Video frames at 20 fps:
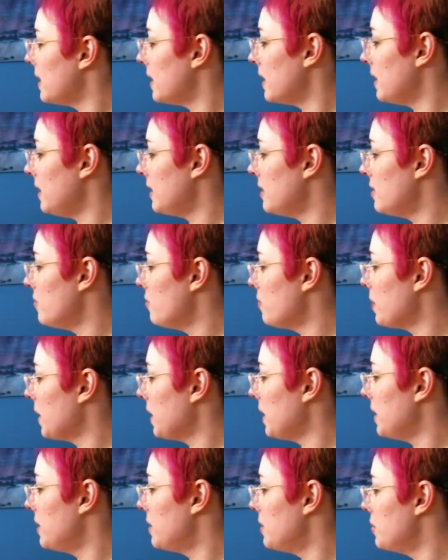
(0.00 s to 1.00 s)
end of my
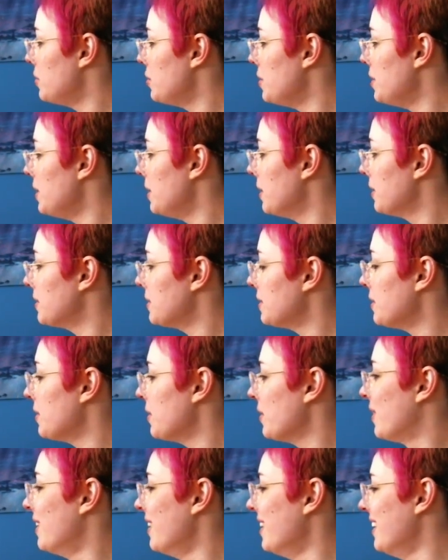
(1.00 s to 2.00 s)
energy, so
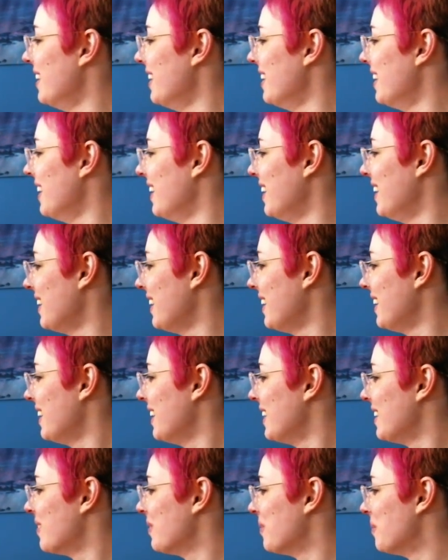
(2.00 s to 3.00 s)

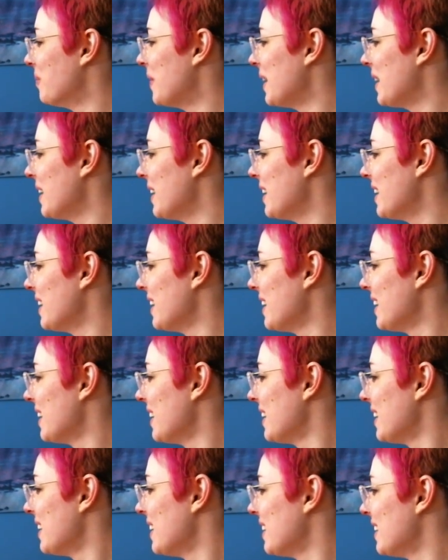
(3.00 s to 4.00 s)
my
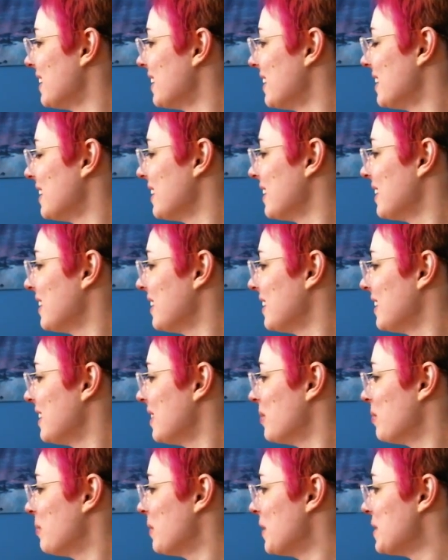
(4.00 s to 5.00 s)

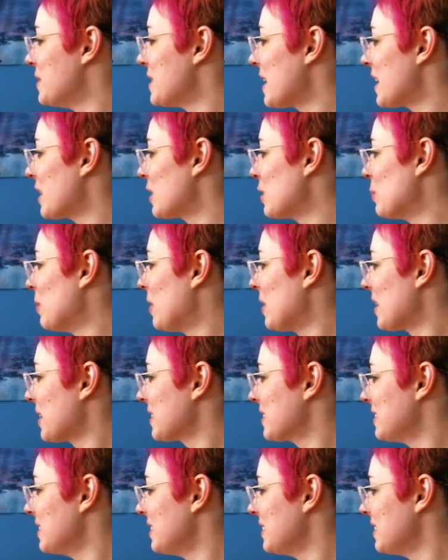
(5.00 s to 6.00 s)
chatterbox
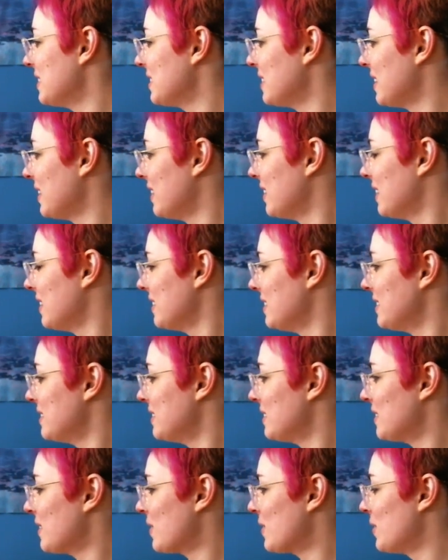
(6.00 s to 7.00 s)
is
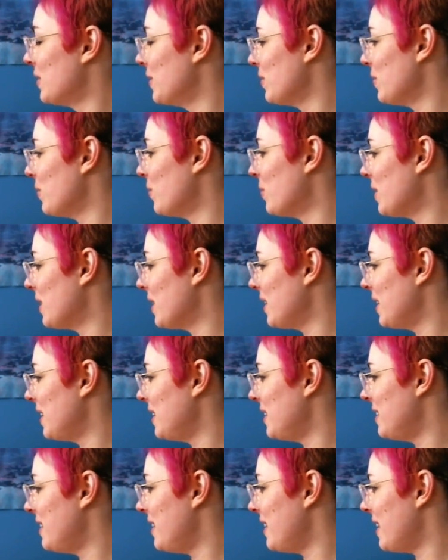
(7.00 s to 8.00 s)
starting to wind
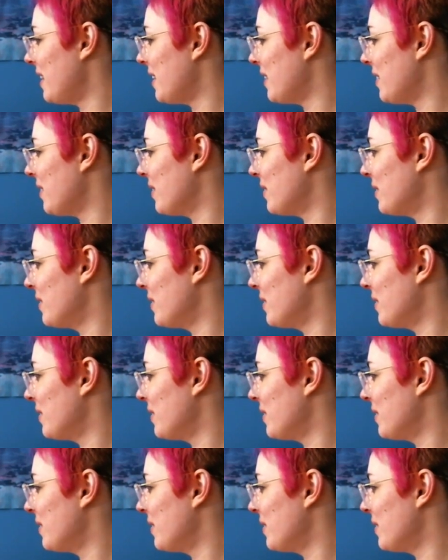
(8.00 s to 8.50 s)
down.